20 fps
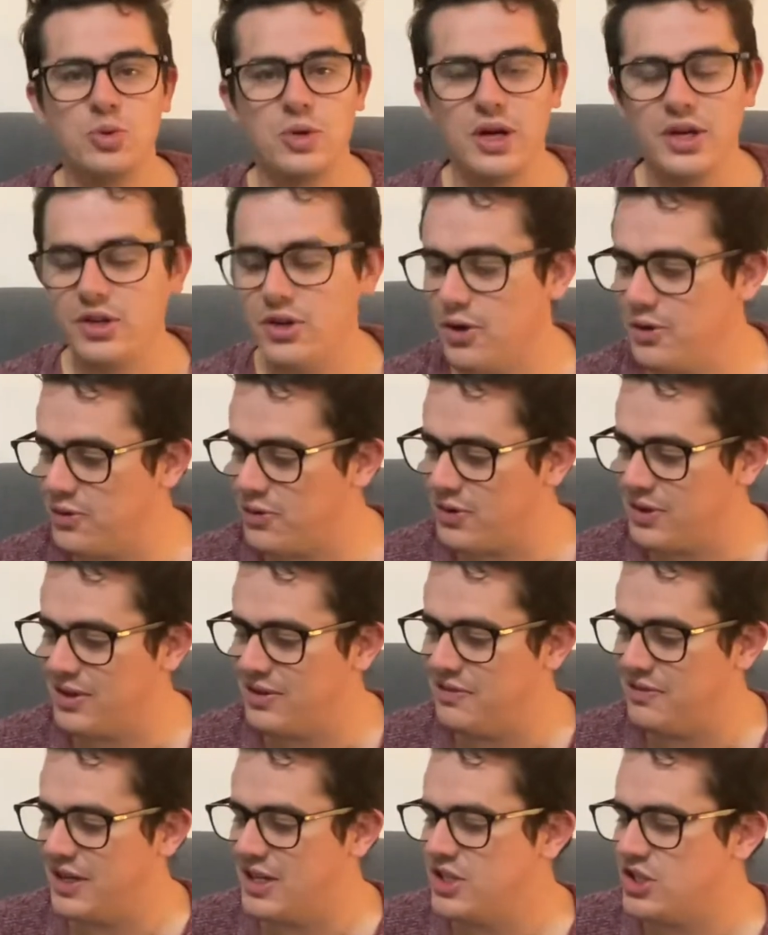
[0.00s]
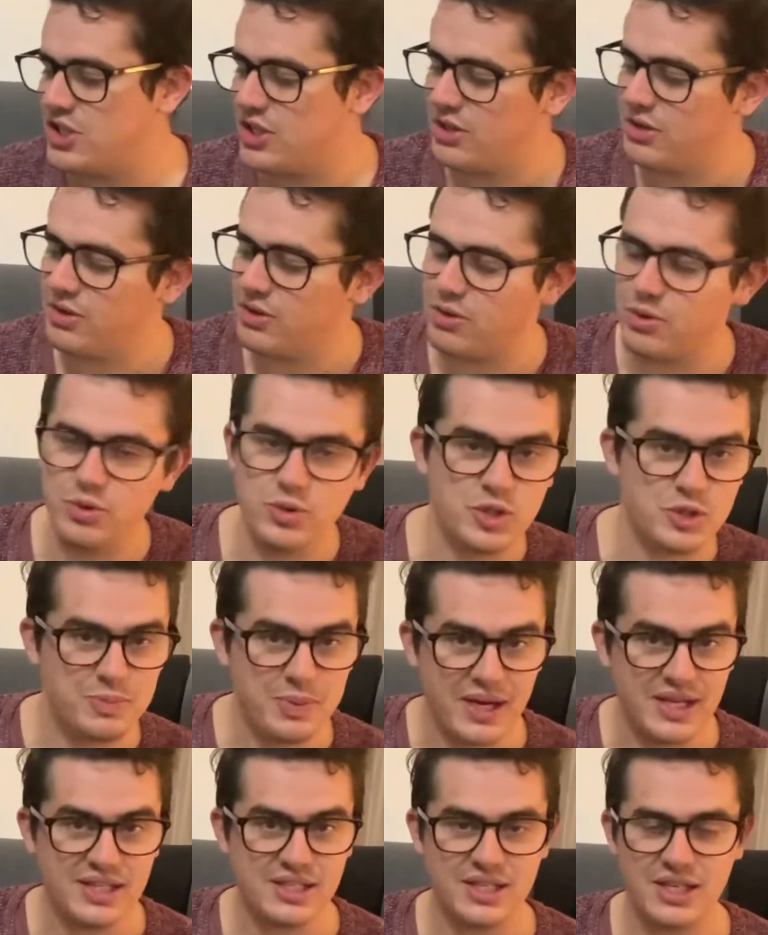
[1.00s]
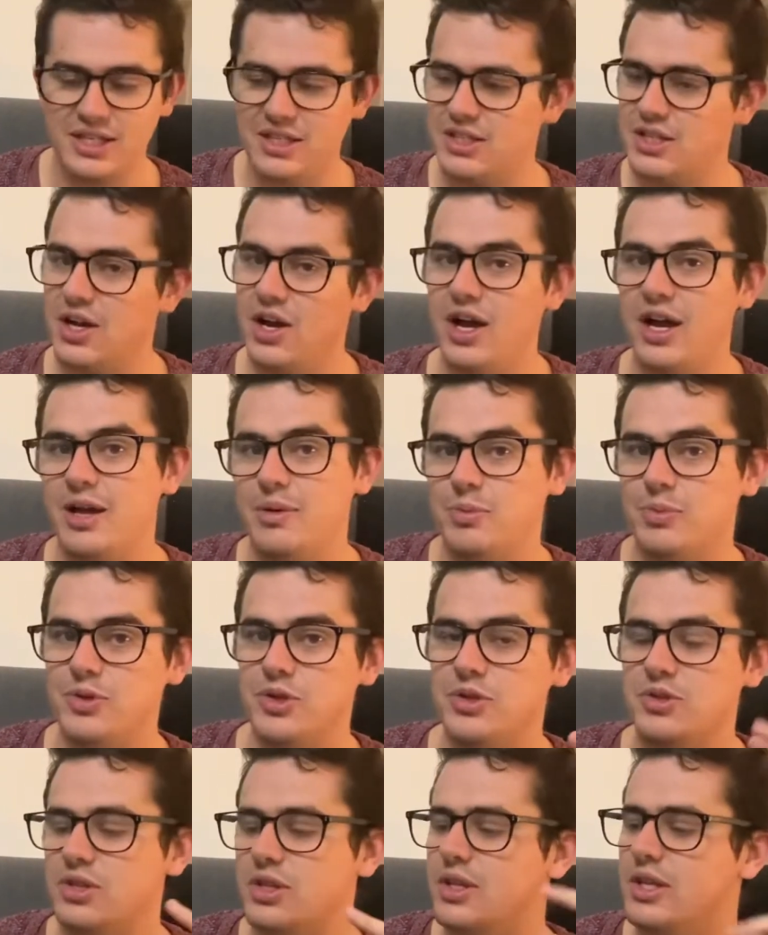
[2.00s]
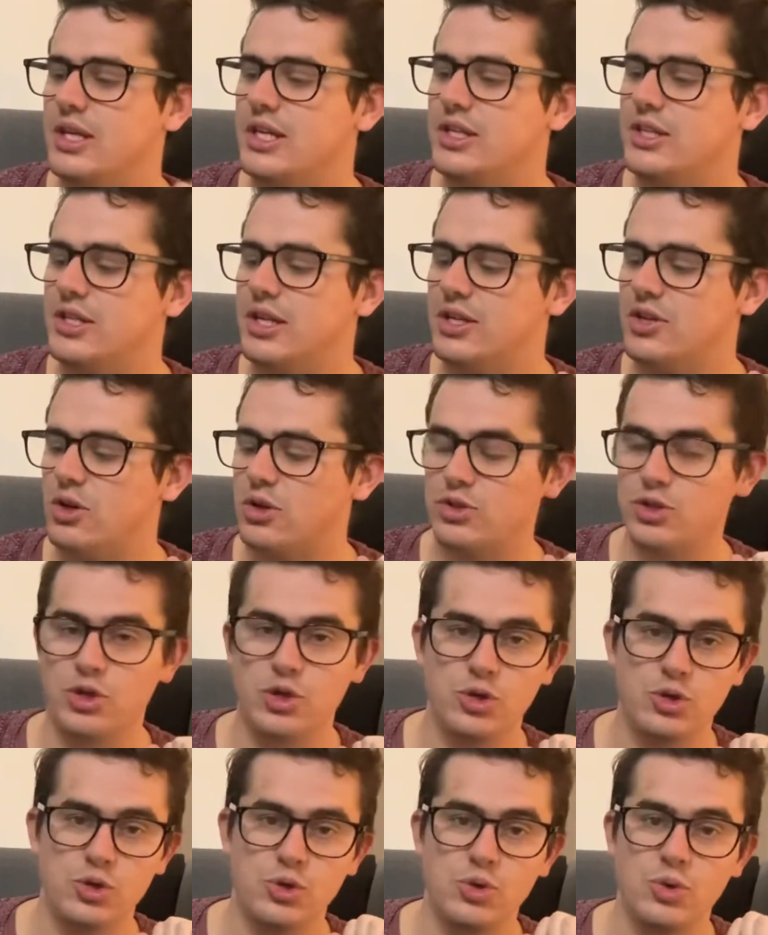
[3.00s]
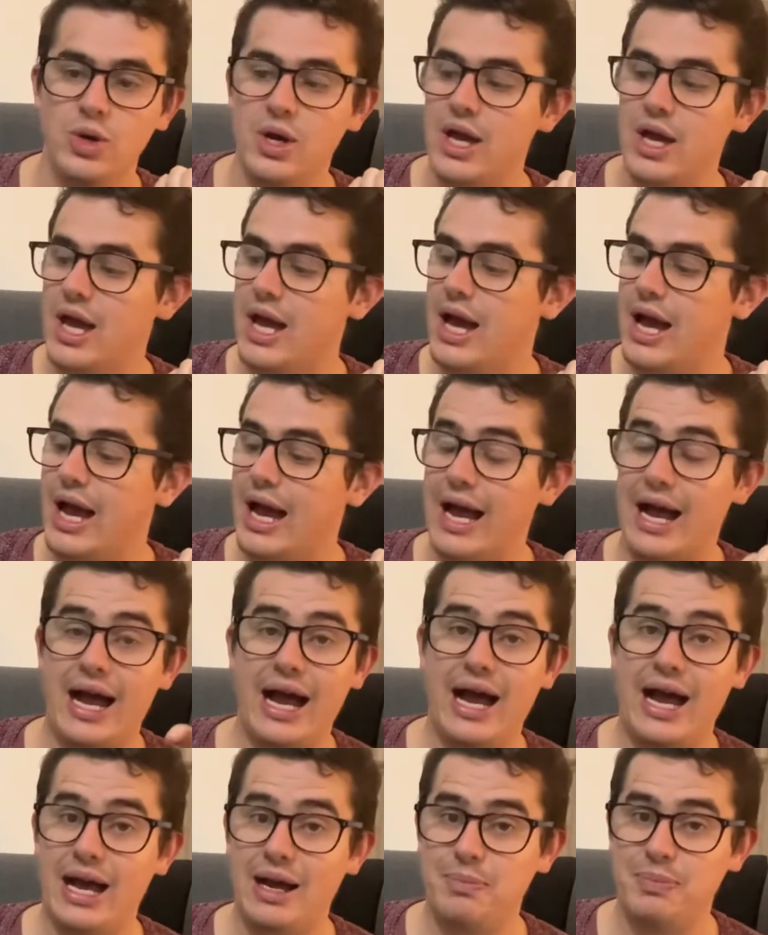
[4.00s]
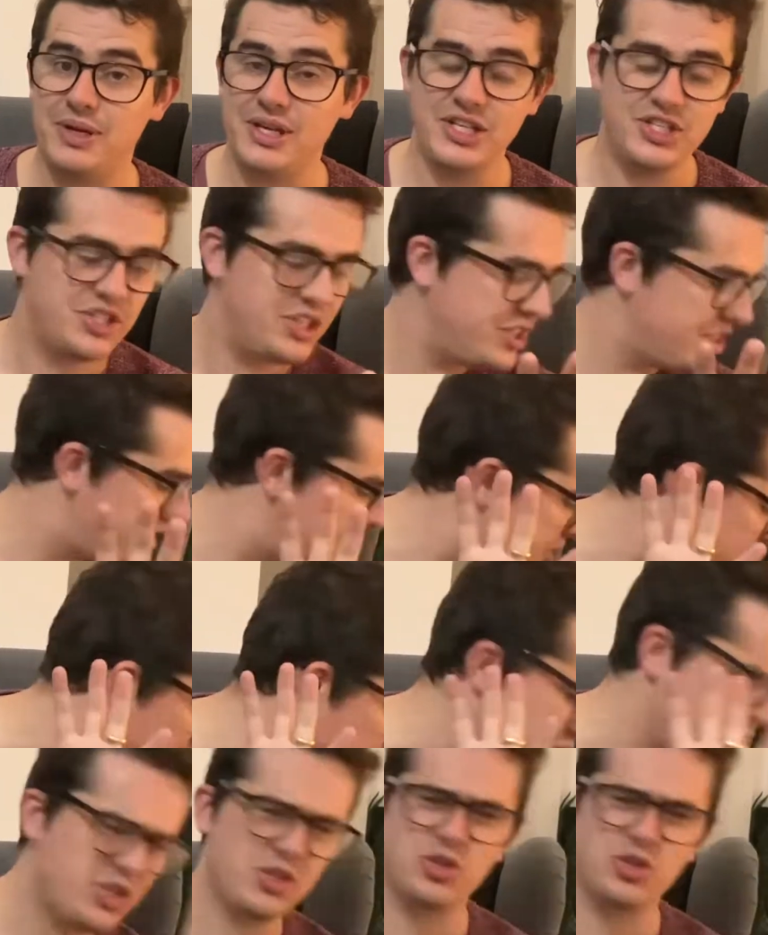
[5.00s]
I'd go for an adventure through space and time using the Doctor Who RPG system, which is